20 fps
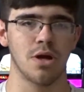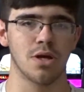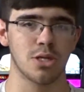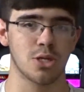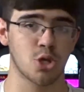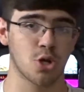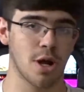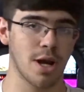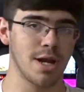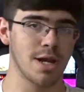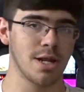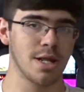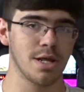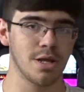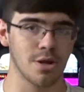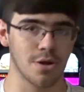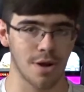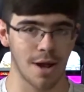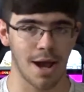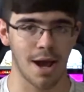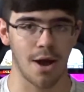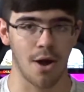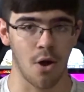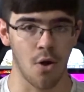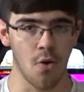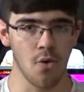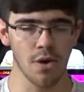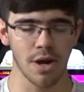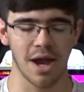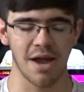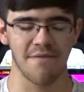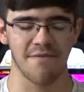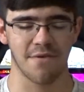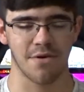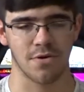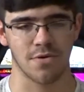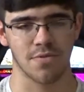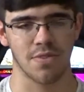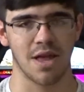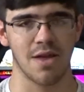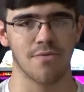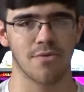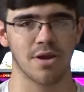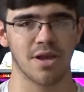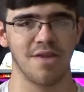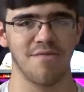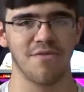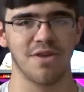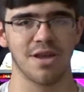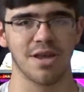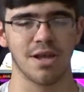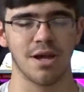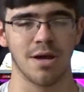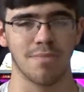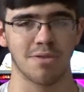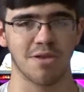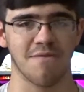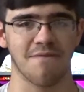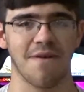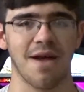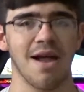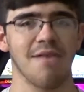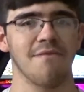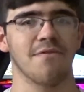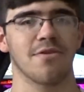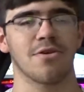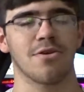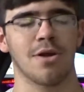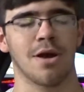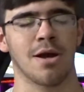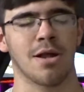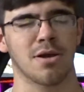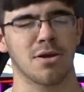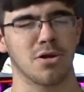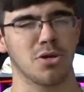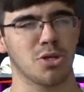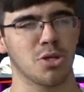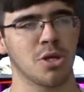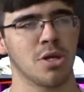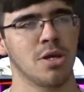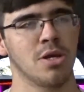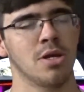traded in your old iPhone, they were giving up to $500.